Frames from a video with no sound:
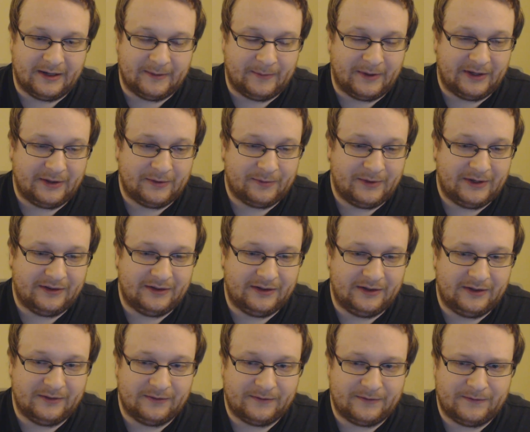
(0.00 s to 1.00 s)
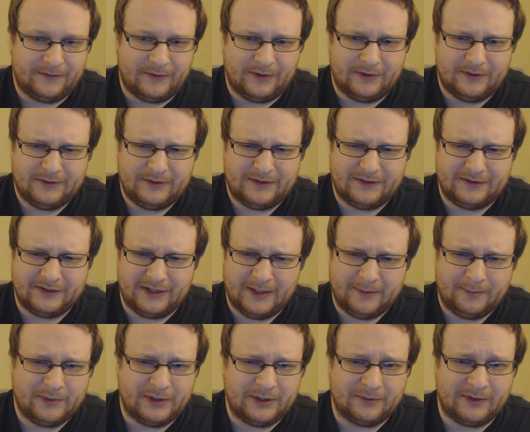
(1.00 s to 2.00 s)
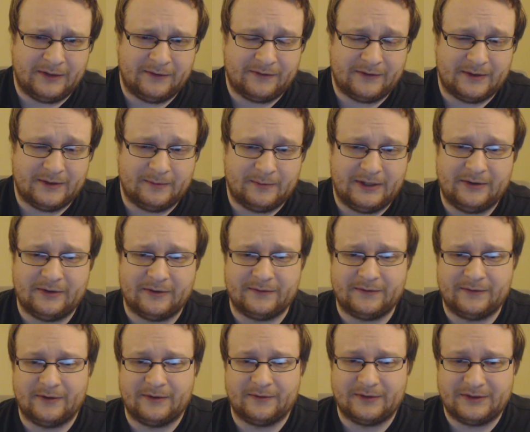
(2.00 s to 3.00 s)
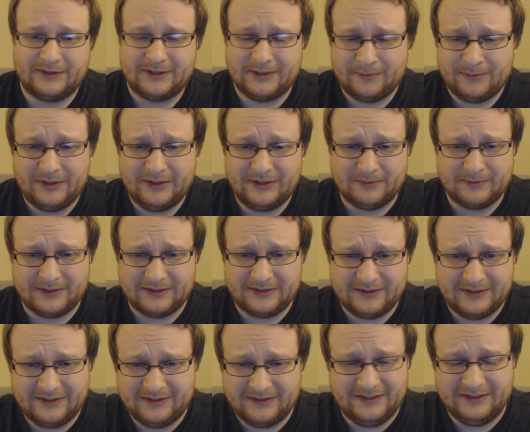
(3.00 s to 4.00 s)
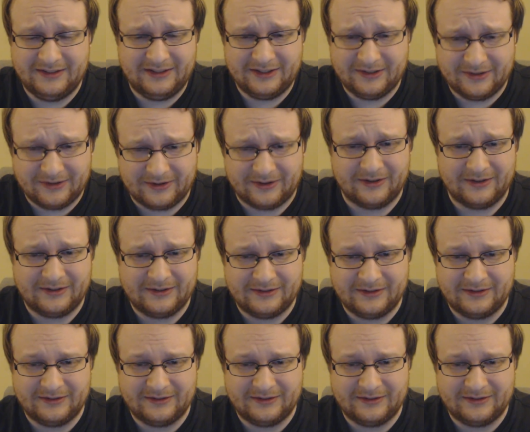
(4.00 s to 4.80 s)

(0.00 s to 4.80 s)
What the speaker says: By the way, the default sampling rate for the microphone for some reason was 16 kilohertz,